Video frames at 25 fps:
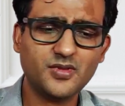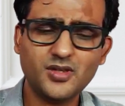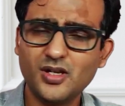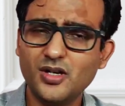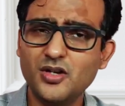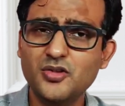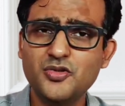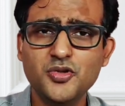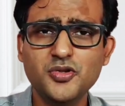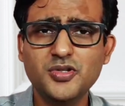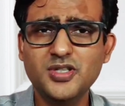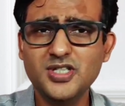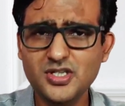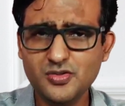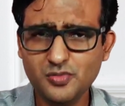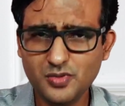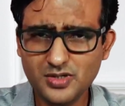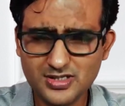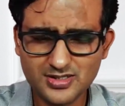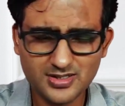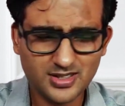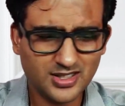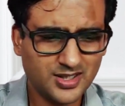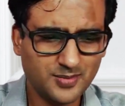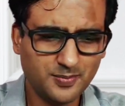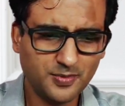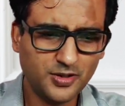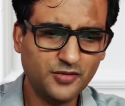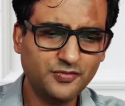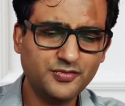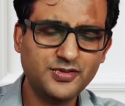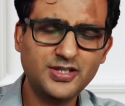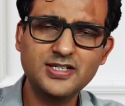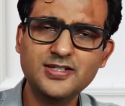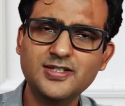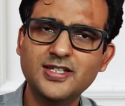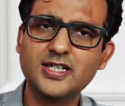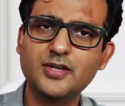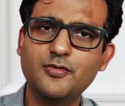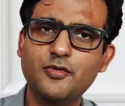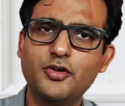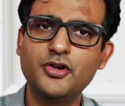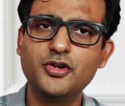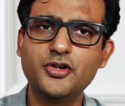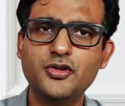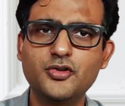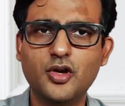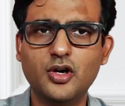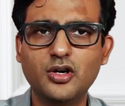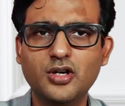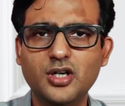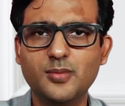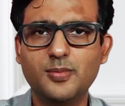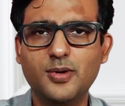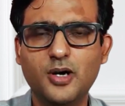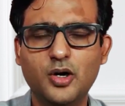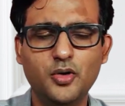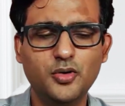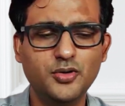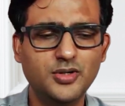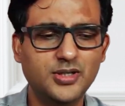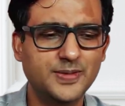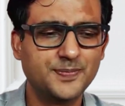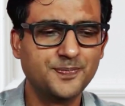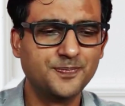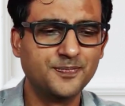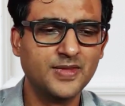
So these were a couple of things that I wanted to talk about.